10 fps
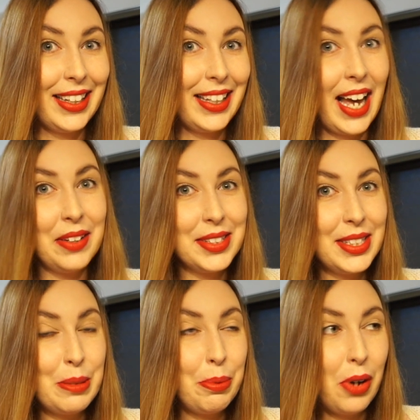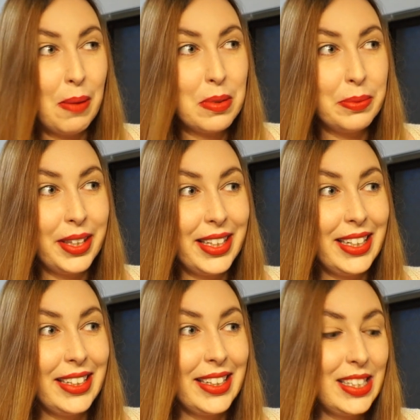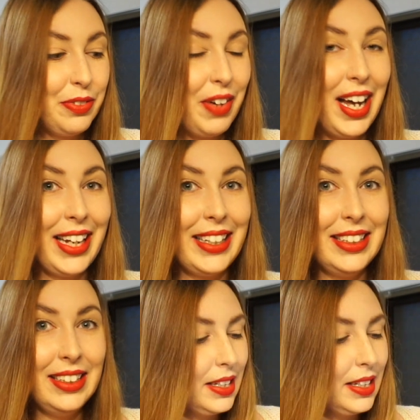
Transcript: yeah, I don't see a problem with it. It's fine.